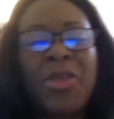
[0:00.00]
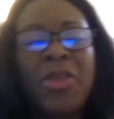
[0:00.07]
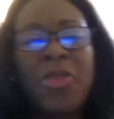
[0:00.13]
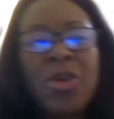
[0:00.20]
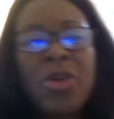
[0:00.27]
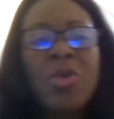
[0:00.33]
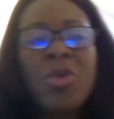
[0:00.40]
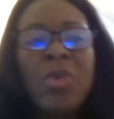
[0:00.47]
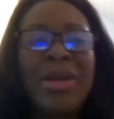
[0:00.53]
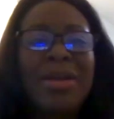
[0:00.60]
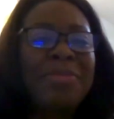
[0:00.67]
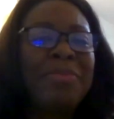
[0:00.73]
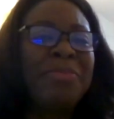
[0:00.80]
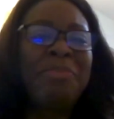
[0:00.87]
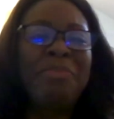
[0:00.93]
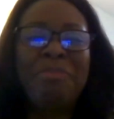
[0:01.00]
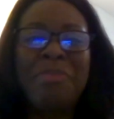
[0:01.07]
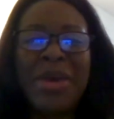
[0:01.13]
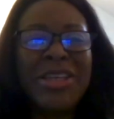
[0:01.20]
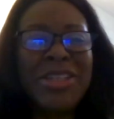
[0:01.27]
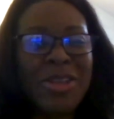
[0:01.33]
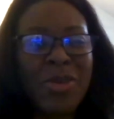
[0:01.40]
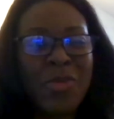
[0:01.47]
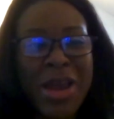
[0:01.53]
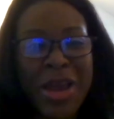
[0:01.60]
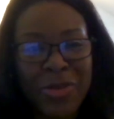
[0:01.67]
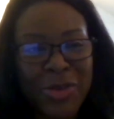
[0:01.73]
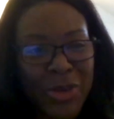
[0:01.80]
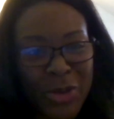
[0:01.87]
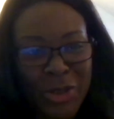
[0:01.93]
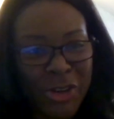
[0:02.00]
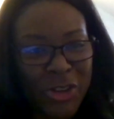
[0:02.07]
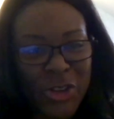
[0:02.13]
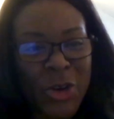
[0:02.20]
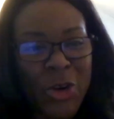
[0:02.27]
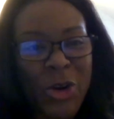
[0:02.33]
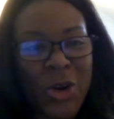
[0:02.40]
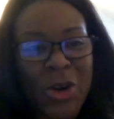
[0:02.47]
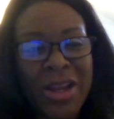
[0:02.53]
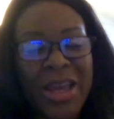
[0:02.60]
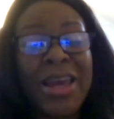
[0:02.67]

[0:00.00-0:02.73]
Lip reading: The third one, based on what I just heard,